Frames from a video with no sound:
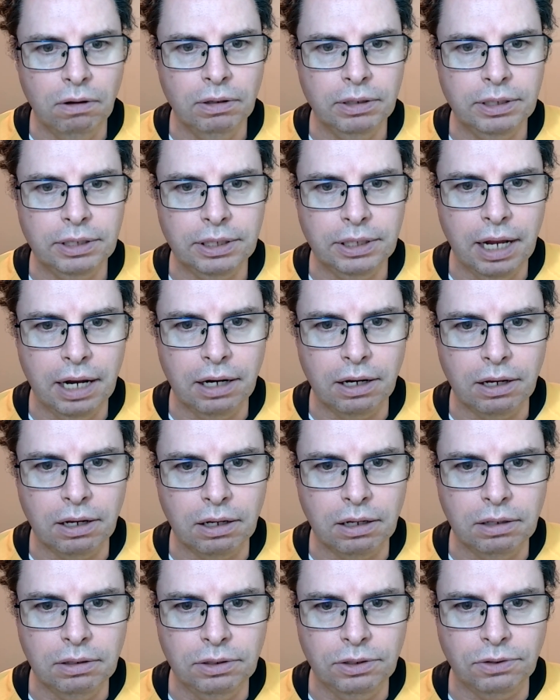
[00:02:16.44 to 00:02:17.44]
Ulster
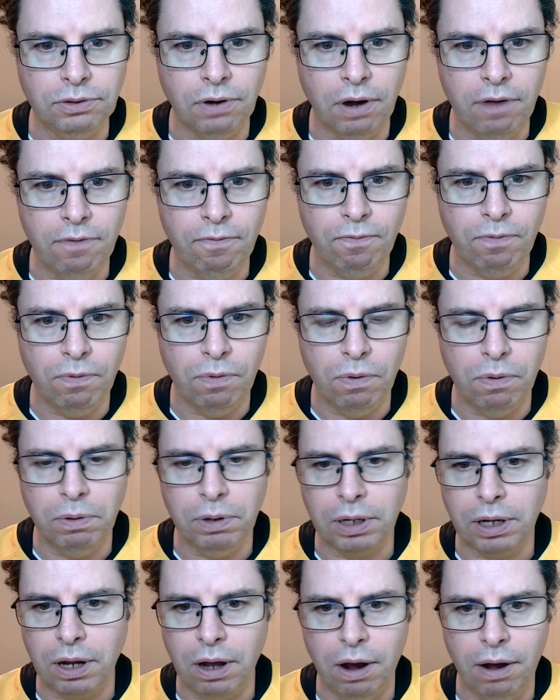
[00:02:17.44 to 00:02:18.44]
then drive
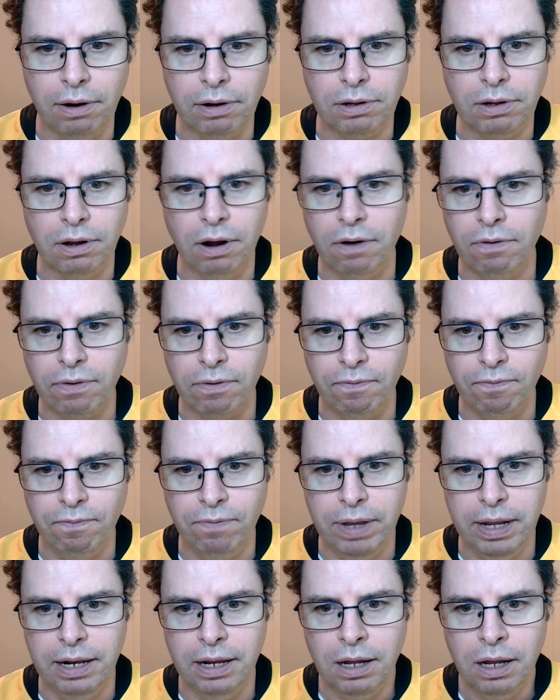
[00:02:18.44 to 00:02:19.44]
forward. Connacht off their
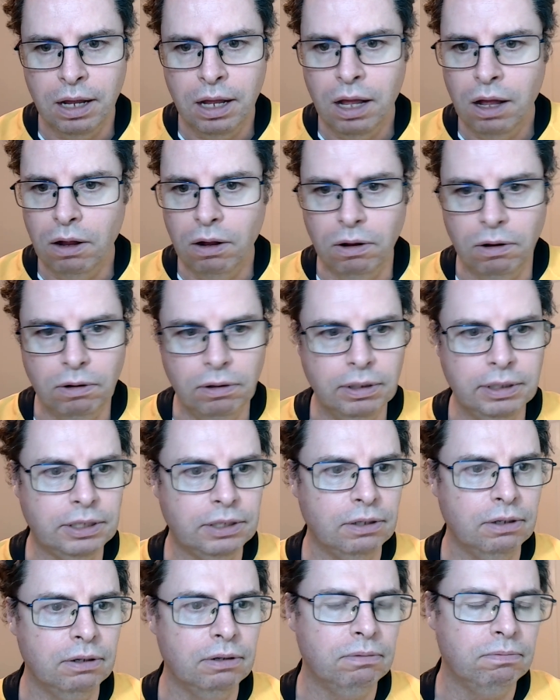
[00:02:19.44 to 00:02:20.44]
feet.
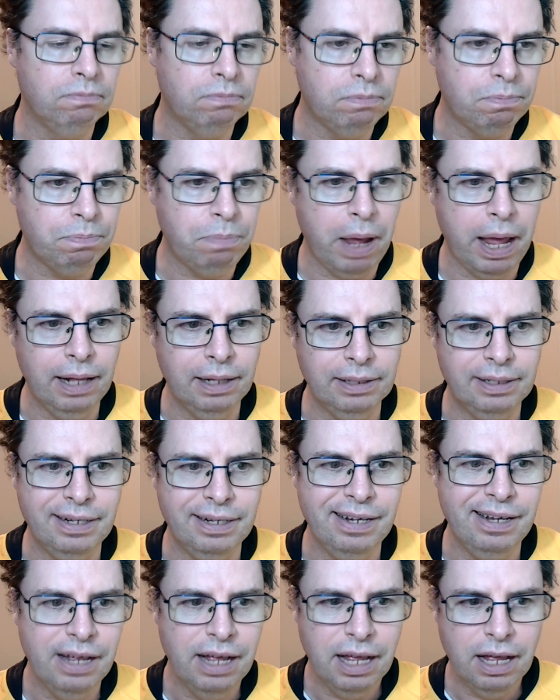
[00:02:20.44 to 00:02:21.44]
Ulster
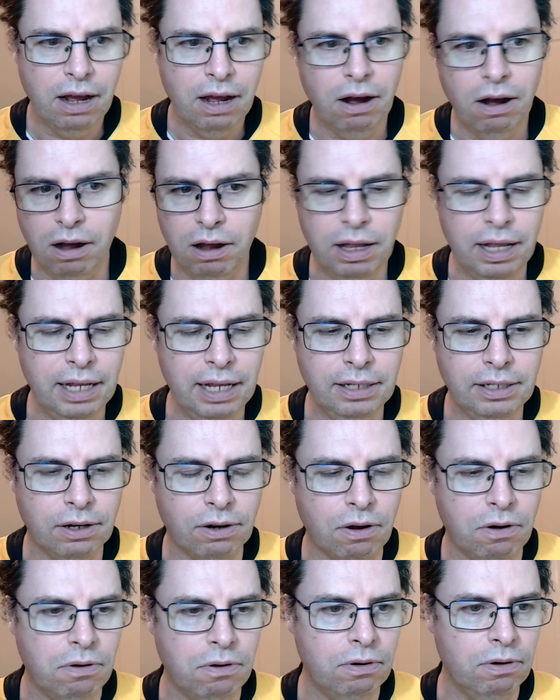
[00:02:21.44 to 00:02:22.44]
penalty,
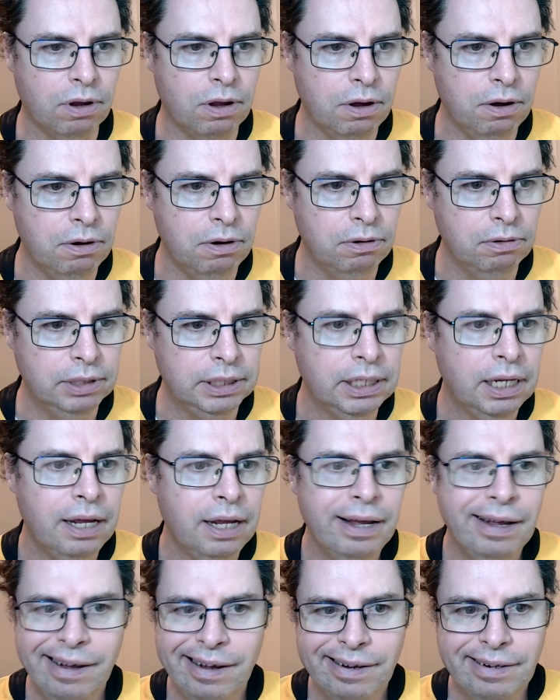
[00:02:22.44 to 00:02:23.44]
into the corner it goes.
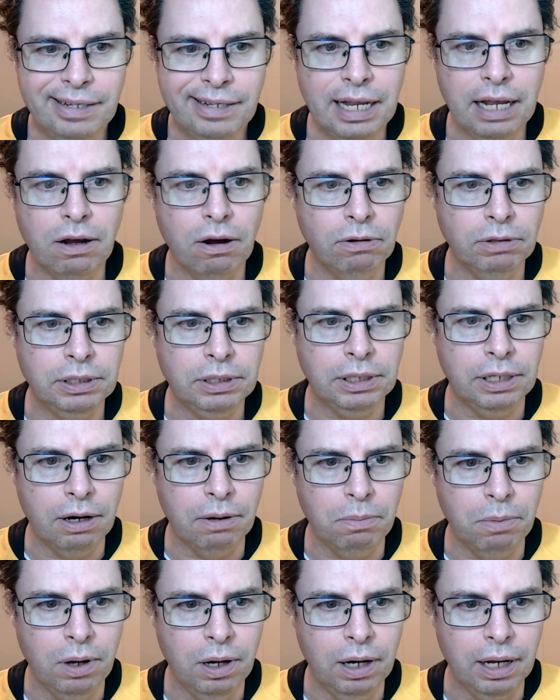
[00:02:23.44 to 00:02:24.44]
They go to
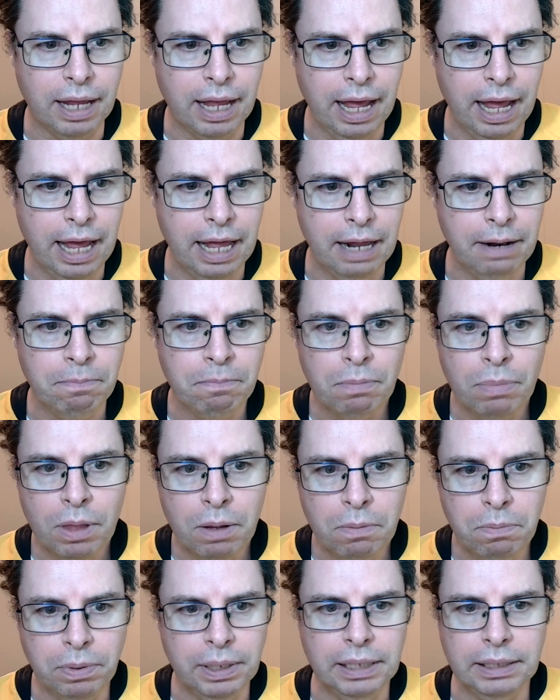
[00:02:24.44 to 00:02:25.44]
their maul again,
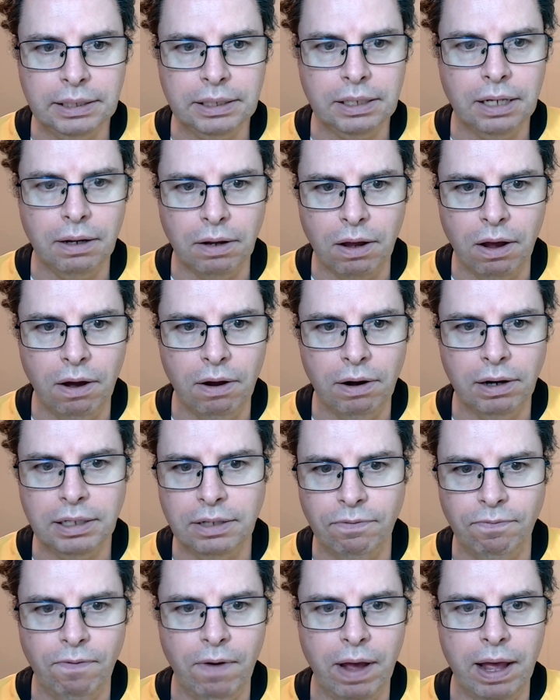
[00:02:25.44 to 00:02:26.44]
but this time
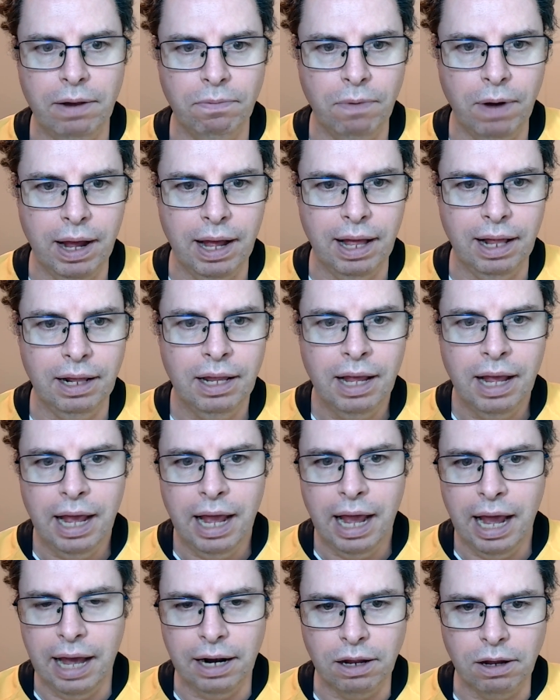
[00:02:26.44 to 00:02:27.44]
Connacht defend well
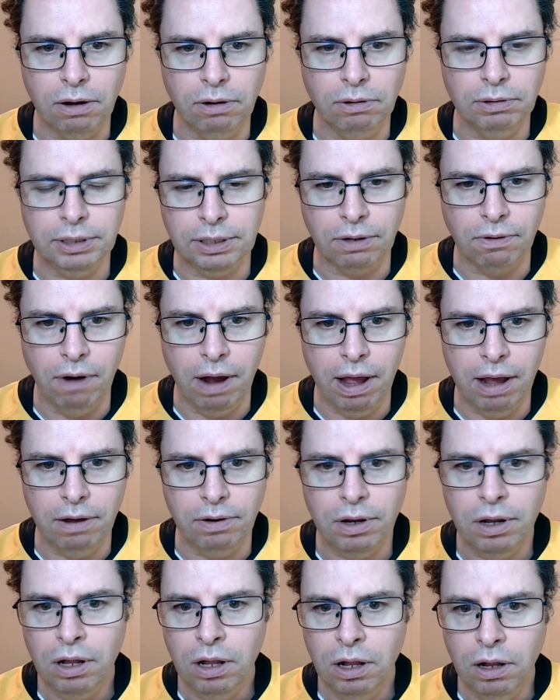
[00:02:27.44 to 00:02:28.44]
and it goes to
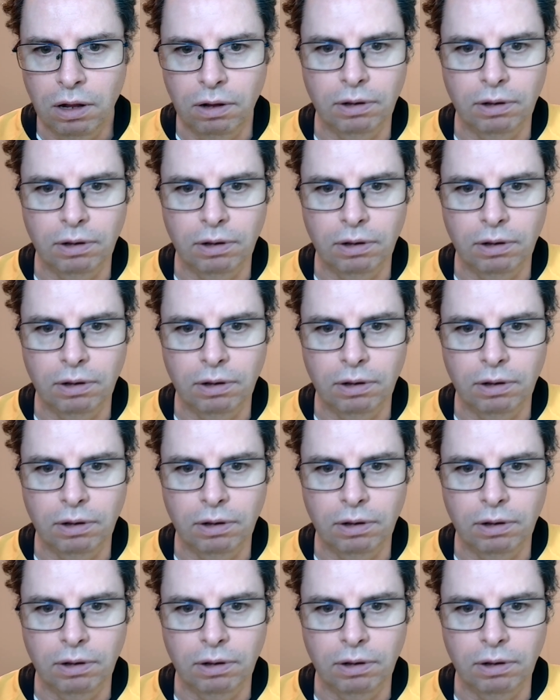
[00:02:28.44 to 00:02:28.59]
ground.